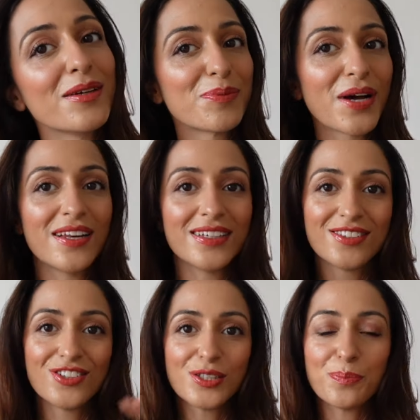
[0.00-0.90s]
lip color
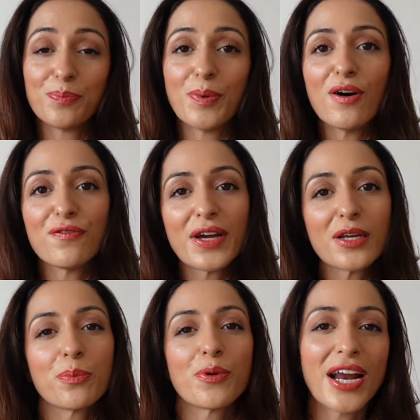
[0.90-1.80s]
is just
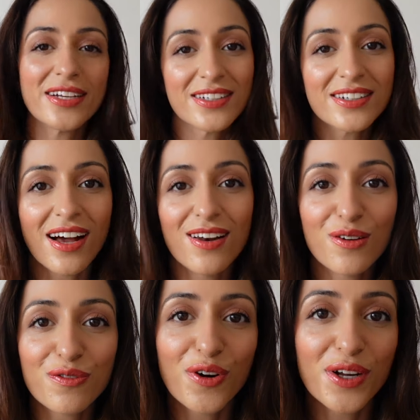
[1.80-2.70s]
perfect brightened color
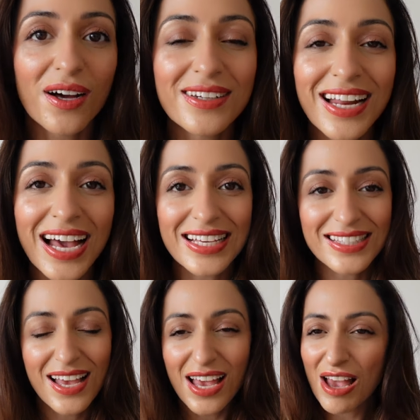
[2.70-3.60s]
for a nice,
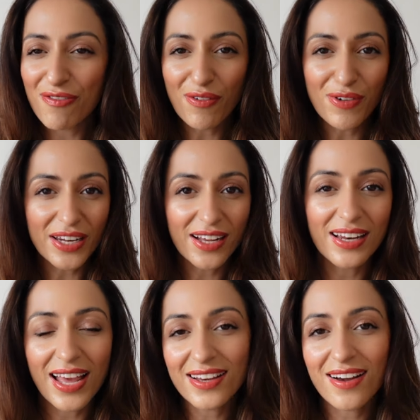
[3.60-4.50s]
if I'm wearing a
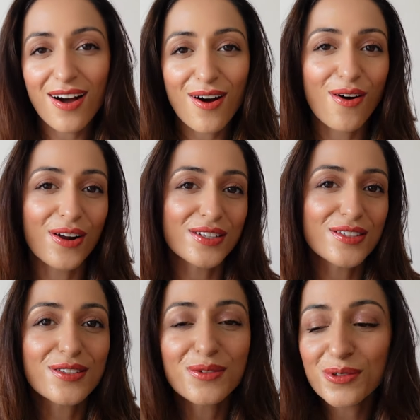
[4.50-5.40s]
lehenga or a
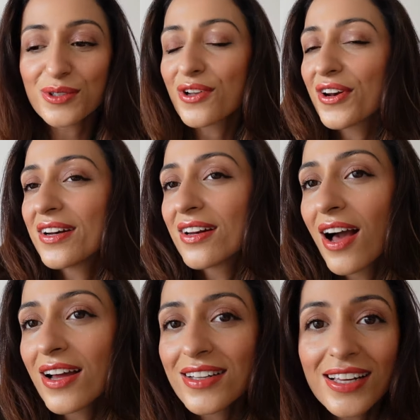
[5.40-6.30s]
suit or an
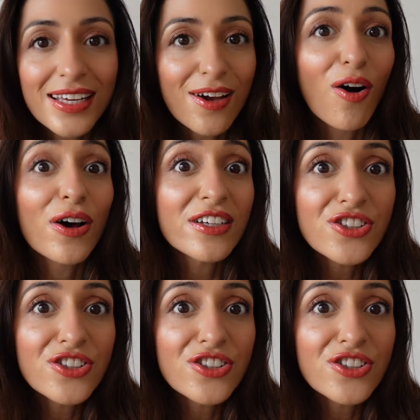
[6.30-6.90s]
anarkali or a